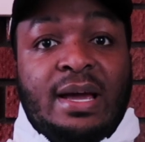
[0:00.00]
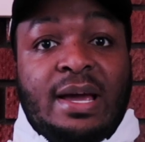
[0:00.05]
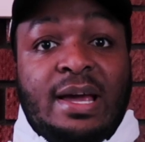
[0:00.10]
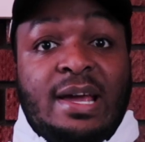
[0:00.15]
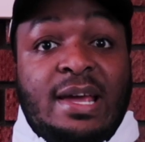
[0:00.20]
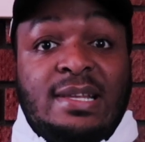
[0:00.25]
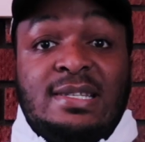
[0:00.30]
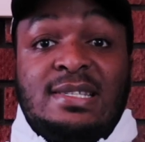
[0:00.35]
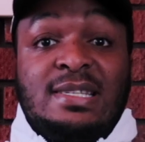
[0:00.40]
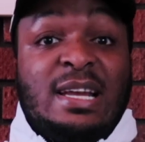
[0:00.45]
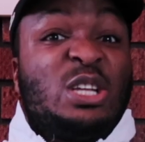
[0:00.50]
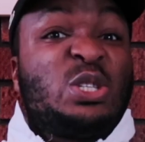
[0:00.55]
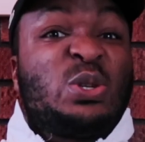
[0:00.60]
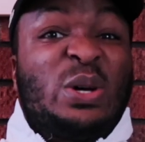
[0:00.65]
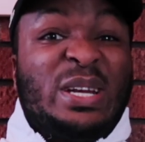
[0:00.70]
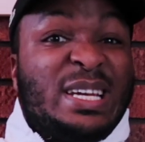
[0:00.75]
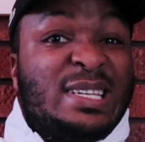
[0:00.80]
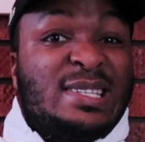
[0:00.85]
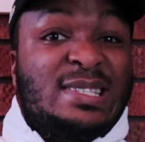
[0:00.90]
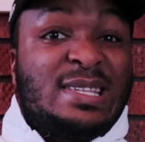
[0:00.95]
It's now to
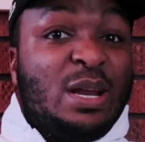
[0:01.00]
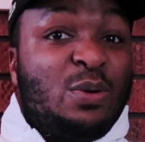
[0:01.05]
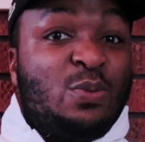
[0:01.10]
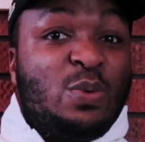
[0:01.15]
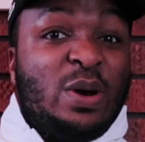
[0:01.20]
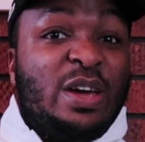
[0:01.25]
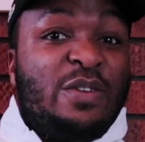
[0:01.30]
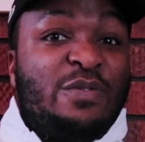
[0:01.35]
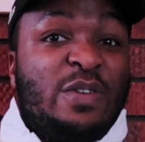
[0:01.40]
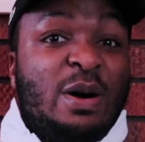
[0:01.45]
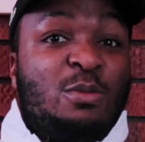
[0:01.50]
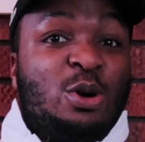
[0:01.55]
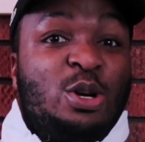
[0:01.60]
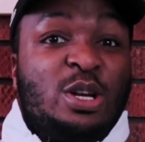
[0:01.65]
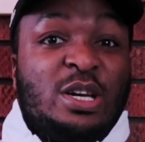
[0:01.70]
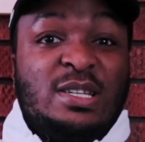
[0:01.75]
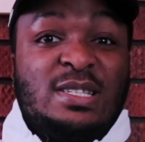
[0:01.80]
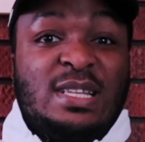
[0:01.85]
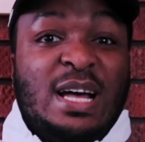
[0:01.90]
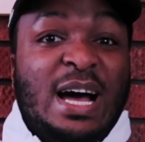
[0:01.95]
an extent where, if I'm
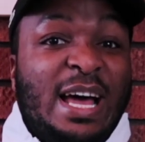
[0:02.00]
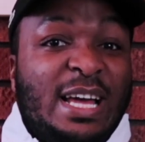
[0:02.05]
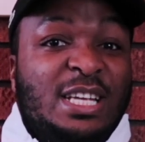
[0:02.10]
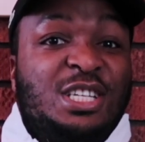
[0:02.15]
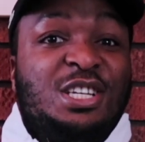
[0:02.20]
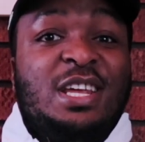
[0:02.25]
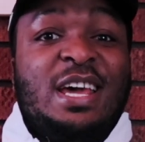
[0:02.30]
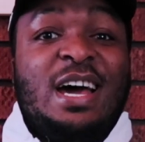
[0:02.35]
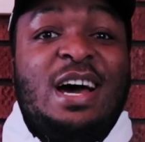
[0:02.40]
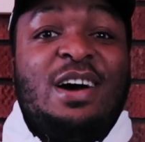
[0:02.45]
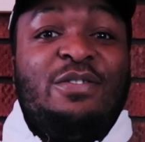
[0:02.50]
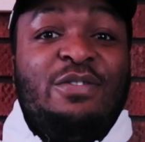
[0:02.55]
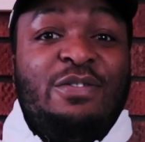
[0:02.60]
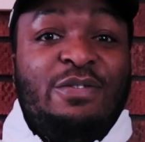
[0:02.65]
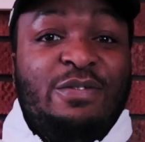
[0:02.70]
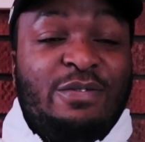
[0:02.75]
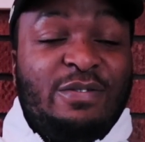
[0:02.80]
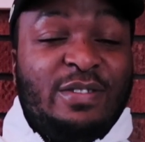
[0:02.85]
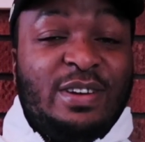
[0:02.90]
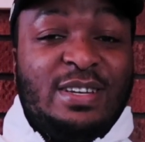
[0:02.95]
honest, I actually have,
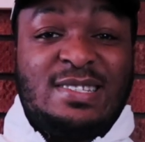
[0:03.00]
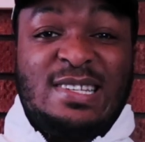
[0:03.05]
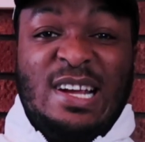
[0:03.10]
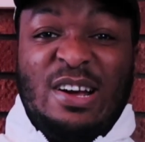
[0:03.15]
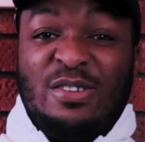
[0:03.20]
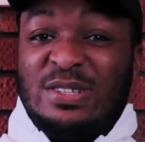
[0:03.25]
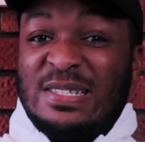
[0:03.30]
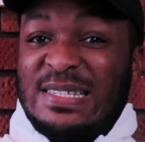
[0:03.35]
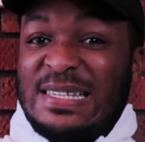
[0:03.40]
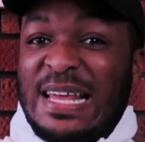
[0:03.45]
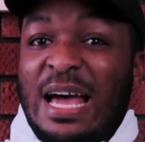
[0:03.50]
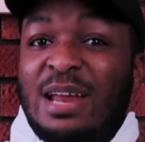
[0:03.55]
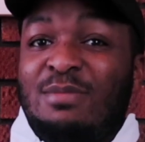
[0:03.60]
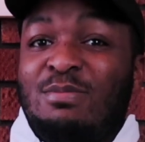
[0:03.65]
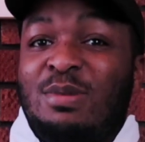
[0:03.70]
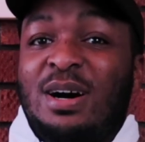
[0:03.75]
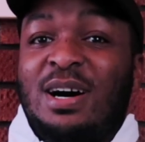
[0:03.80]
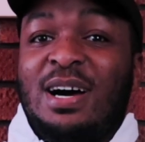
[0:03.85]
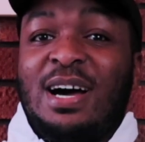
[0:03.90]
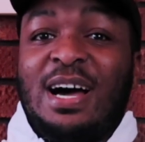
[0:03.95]
it sounds sad,
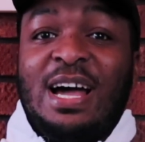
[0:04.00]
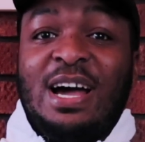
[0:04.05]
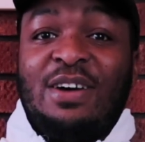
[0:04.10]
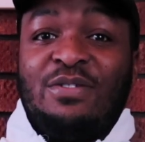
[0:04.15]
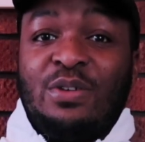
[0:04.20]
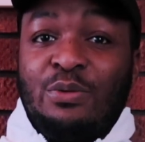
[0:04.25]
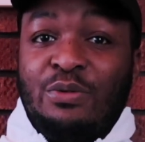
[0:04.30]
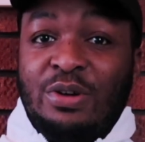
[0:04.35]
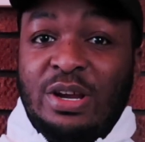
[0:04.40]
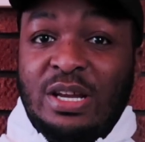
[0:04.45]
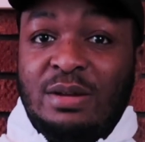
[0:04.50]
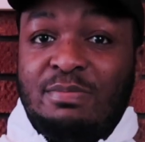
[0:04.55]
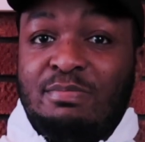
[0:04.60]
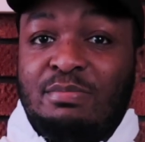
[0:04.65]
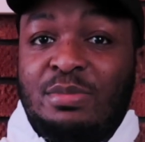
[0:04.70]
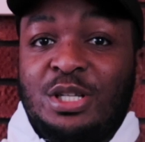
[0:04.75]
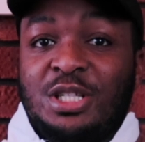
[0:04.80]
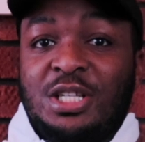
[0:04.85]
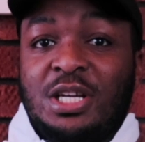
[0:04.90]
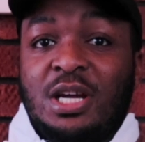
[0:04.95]
but I have a reading
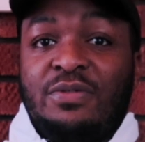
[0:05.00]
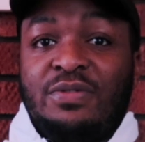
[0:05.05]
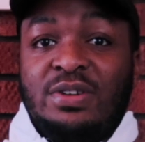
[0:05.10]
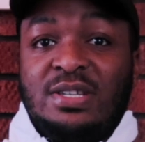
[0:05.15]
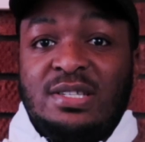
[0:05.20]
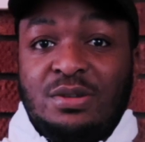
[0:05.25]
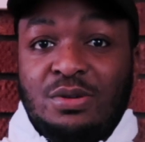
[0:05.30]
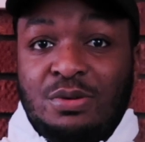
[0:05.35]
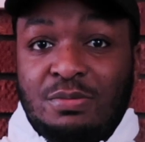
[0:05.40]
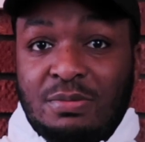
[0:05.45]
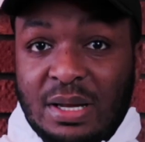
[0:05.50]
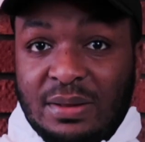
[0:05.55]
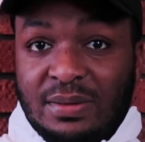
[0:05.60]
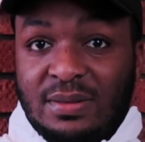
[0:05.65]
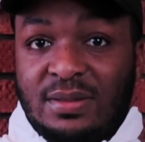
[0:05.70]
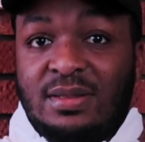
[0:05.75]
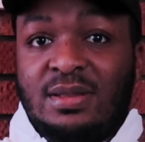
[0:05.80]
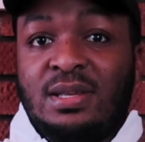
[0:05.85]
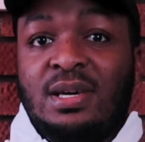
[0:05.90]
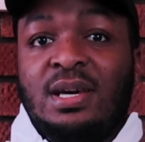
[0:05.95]
budget every single
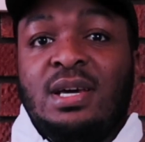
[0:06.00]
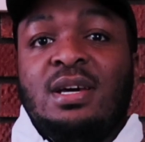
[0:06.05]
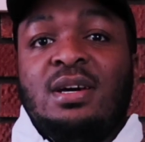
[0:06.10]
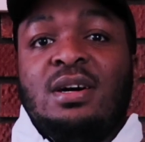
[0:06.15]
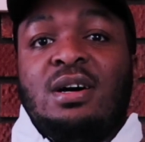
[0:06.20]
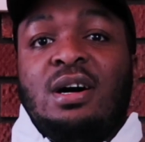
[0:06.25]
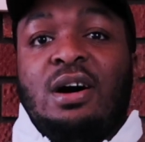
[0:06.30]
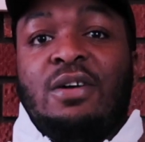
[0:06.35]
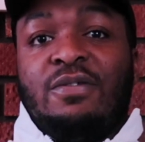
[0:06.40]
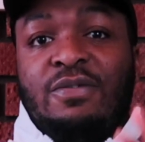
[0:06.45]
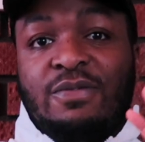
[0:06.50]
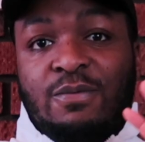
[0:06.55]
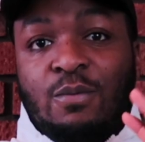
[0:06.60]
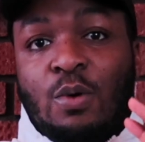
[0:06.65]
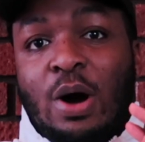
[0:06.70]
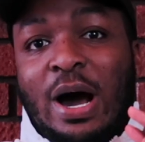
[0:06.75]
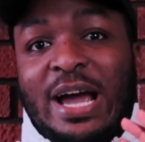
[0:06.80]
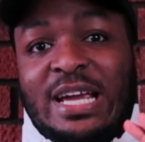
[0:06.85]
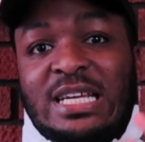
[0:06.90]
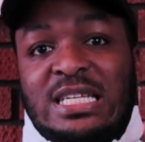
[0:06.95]
month of
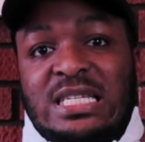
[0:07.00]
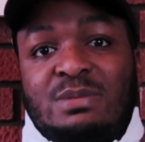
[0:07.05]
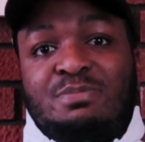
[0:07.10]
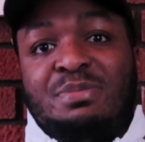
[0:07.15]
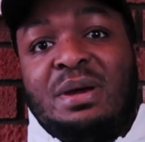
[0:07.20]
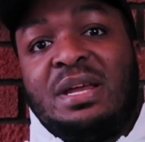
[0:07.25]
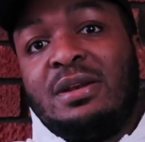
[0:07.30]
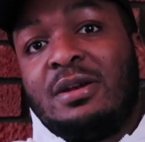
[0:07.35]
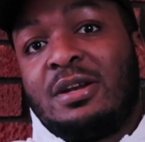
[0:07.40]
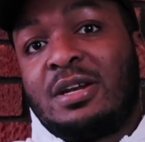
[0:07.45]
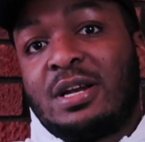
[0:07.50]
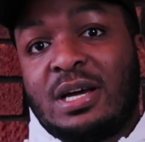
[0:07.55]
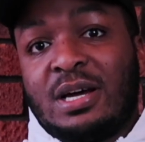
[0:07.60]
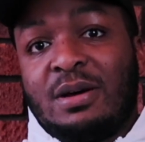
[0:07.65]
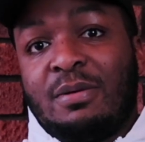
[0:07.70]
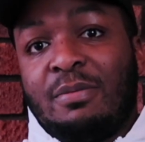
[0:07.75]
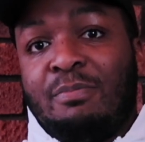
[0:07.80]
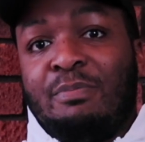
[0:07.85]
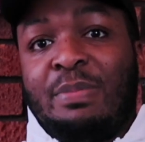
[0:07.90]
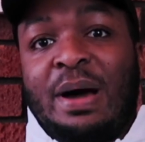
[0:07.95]
what I spend
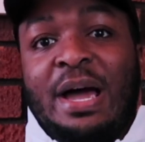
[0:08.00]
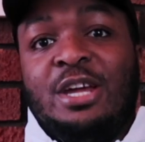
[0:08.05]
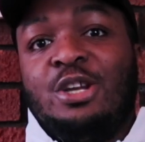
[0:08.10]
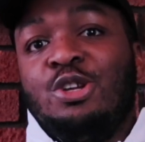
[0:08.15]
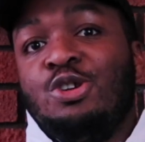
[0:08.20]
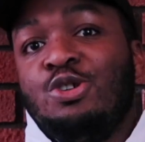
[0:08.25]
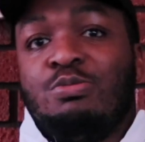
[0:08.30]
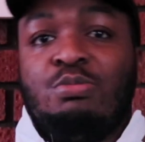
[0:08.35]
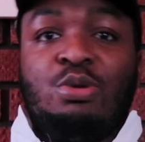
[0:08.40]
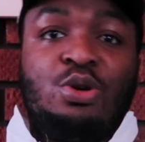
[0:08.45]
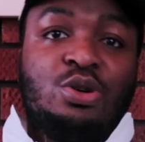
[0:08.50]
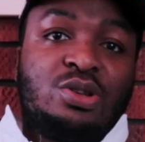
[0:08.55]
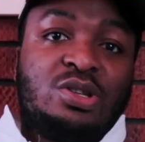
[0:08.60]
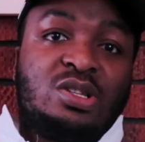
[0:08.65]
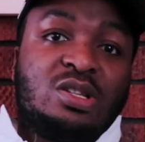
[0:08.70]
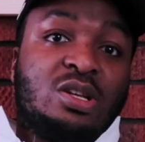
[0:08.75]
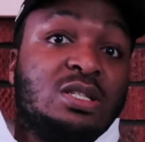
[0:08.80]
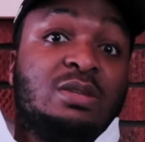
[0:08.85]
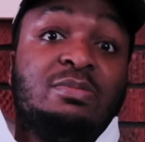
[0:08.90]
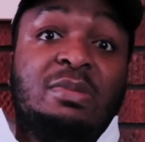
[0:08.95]
buying new
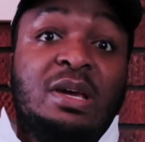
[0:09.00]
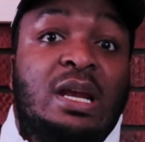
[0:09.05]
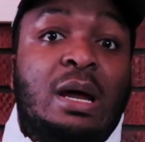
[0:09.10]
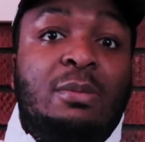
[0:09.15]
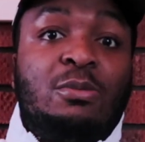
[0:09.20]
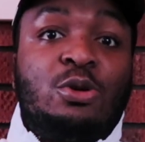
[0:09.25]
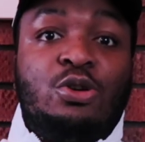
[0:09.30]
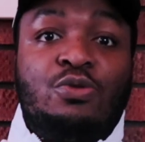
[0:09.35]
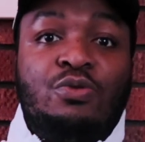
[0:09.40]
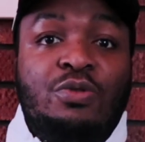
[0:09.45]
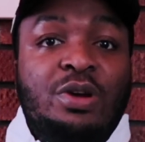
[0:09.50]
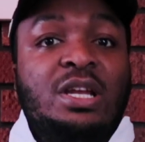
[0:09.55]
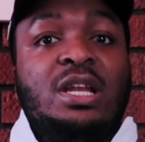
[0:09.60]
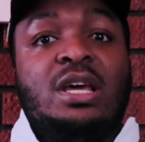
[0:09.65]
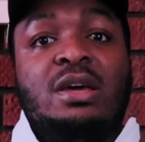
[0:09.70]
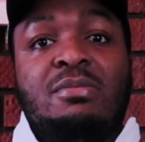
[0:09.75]
books. Doesn't mean I'm going to read it